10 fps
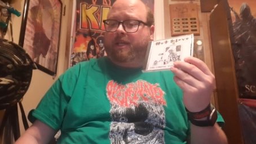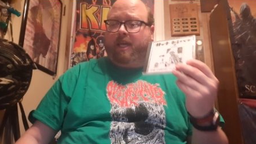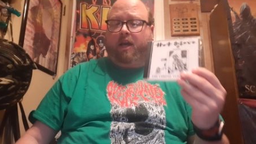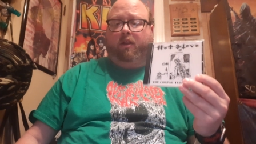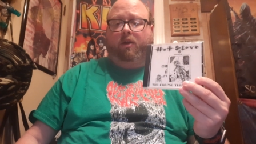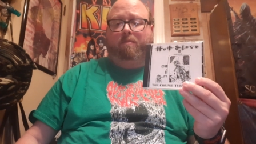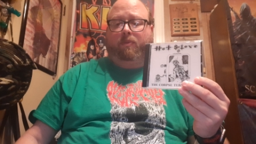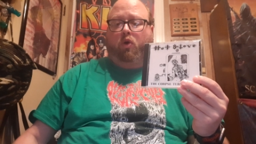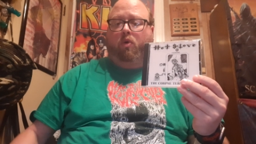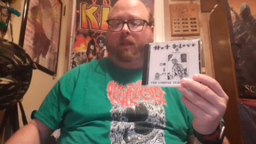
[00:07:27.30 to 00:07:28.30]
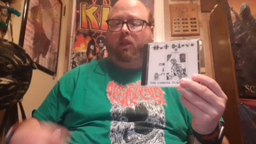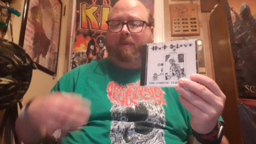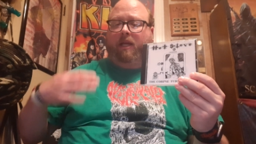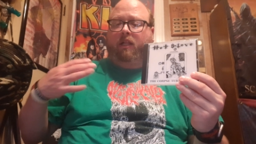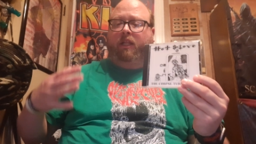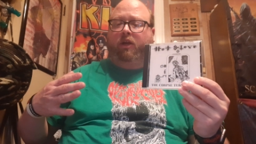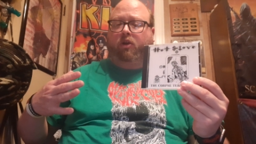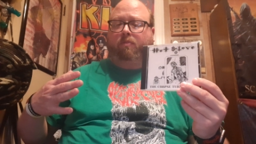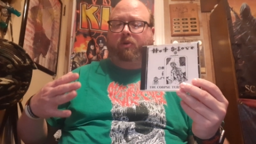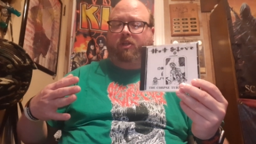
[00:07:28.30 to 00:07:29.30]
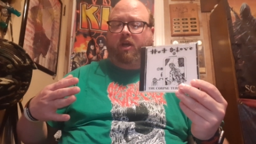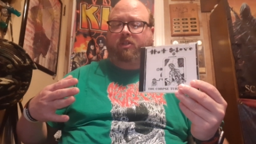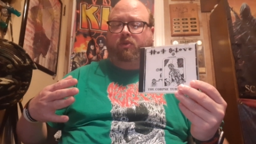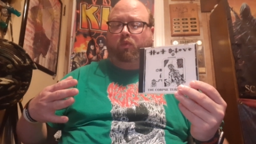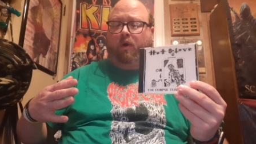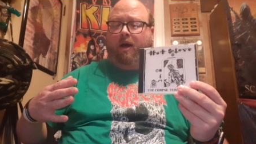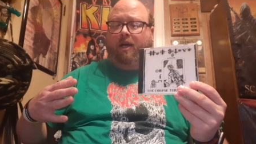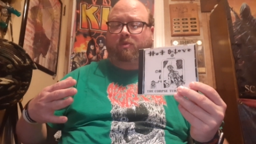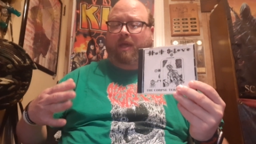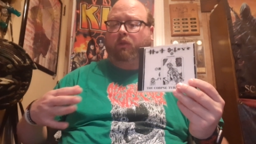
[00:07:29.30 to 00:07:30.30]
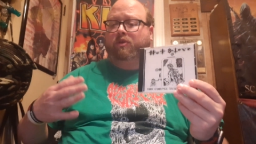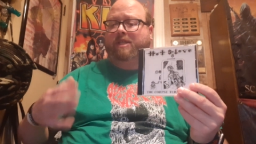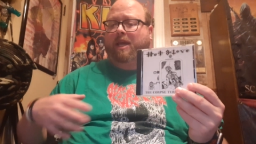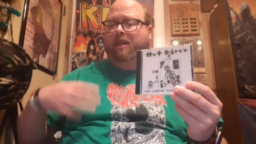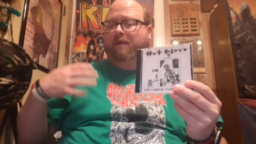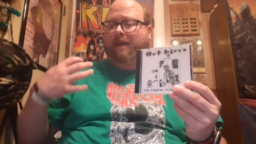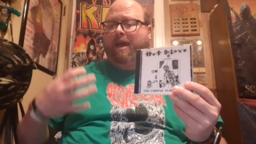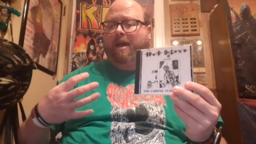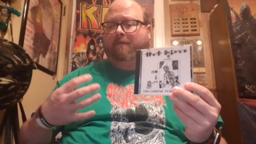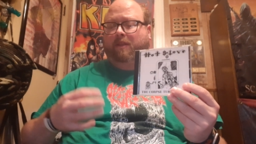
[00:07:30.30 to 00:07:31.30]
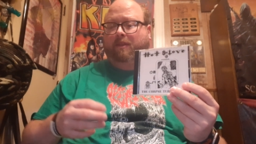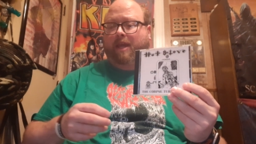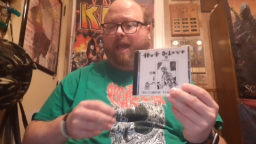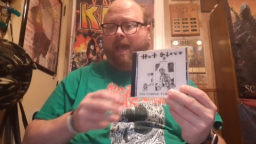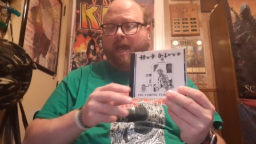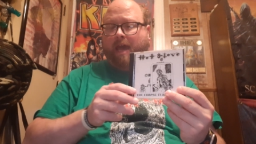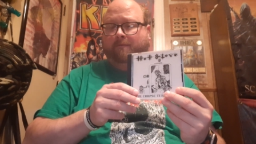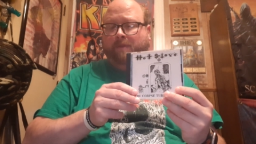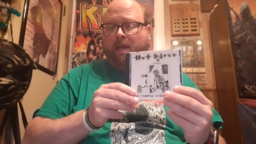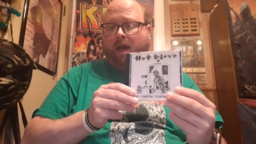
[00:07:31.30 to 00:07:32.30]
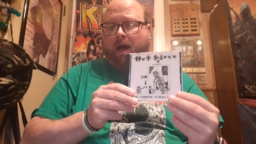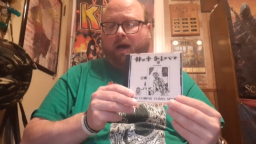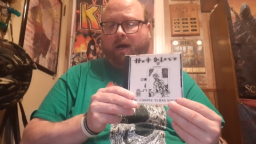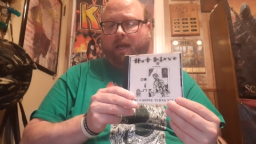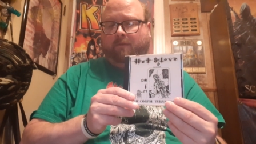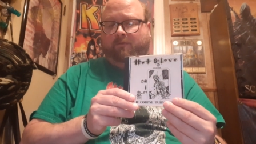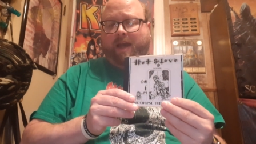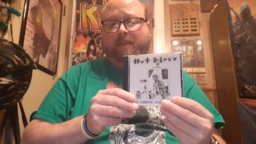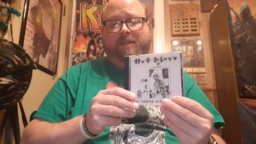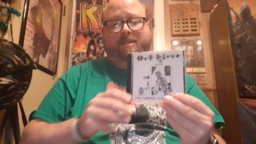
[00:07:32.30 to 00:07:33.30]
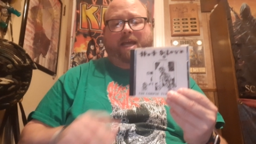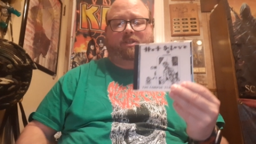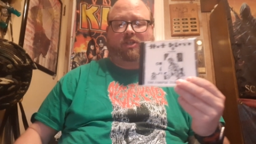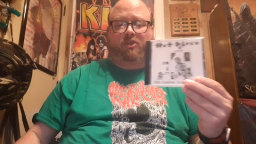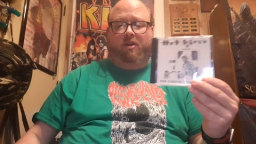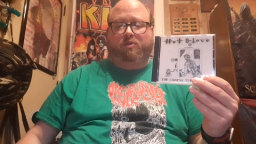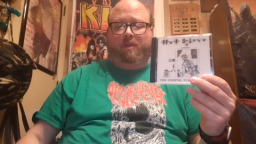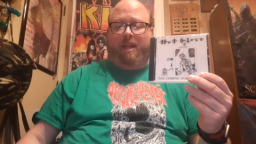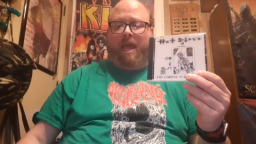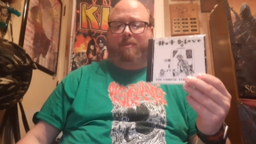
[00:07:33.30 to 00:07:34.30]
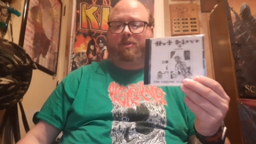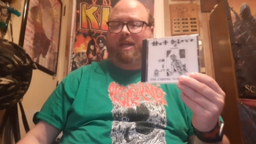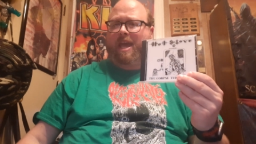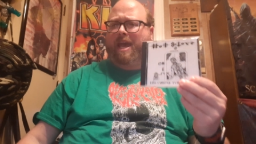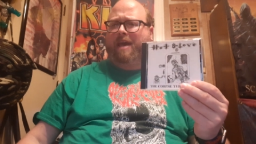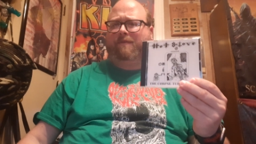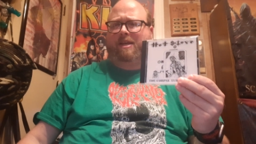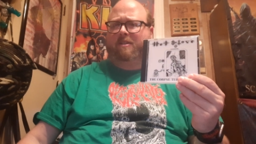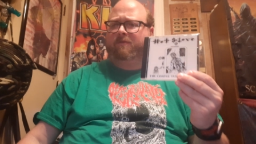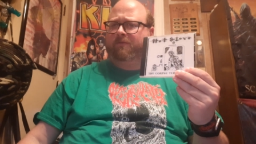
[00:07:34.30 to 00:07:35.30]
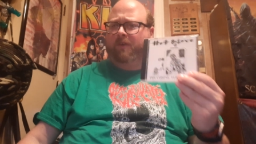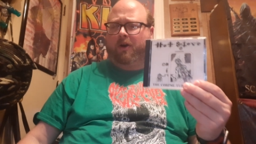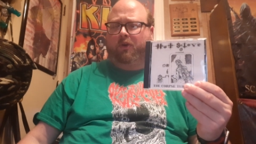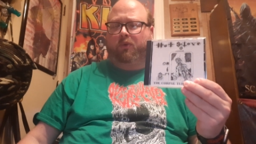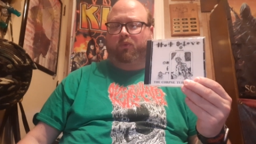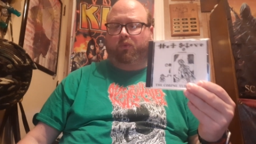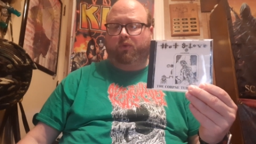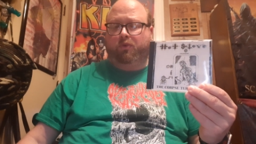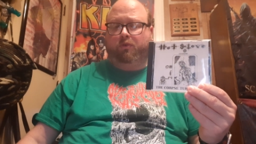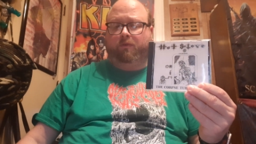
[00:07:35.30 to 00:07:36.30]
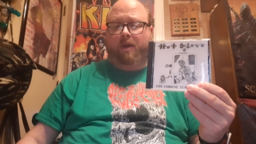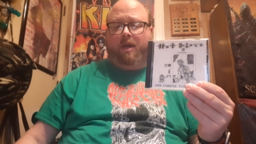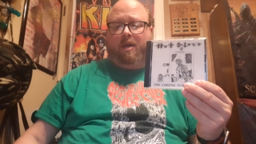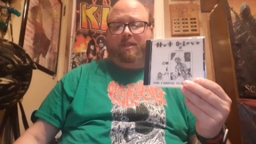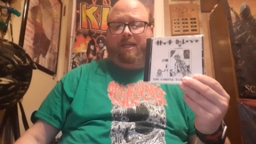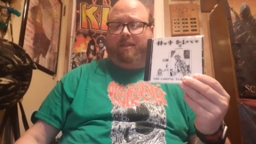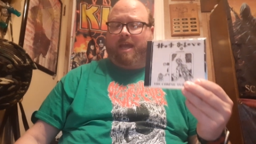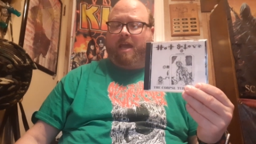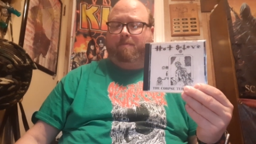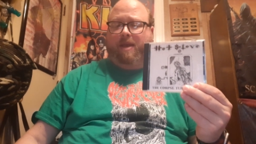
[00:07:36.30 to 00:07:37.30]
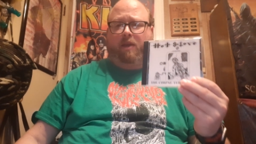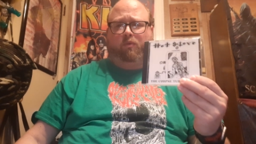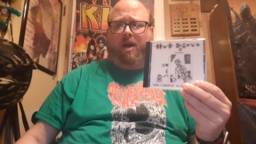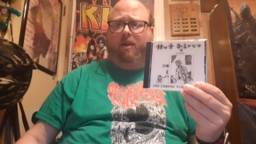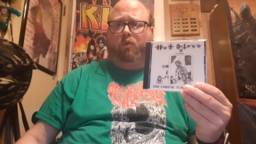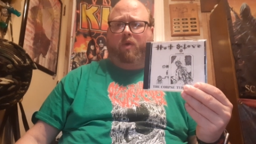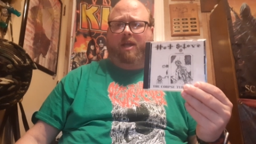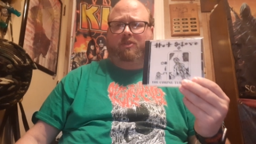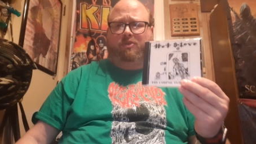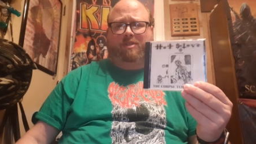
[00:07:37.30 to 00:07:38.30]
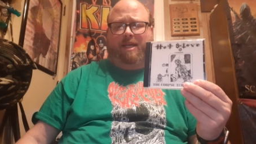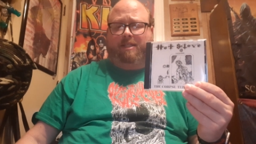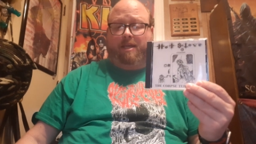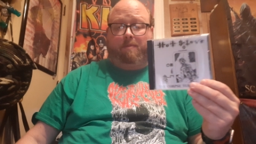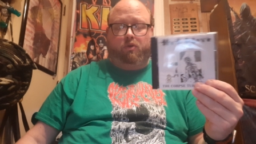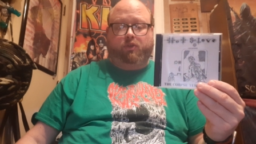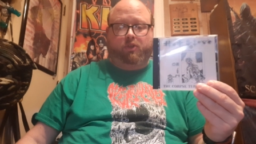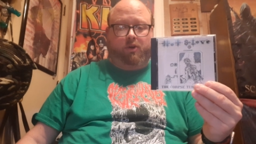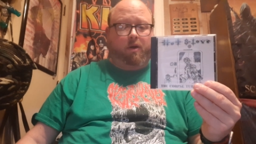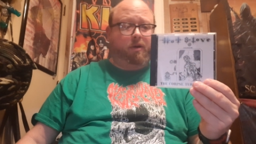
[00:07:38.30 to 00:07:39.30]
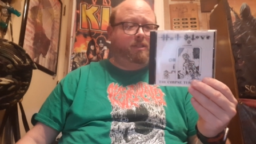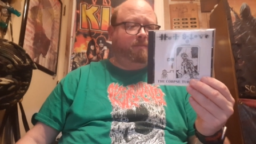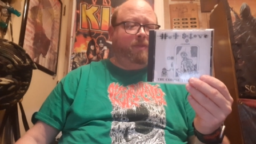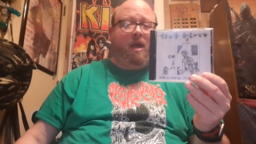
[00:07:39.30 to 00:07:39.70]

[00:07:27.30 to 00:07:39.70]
killer, though a little bit clearer production wise without losing any of the heft that they have. Uh, in fact, this actually starts with an absolutely heavy as fuck groove to get the head banging right away as soon as that demo starts.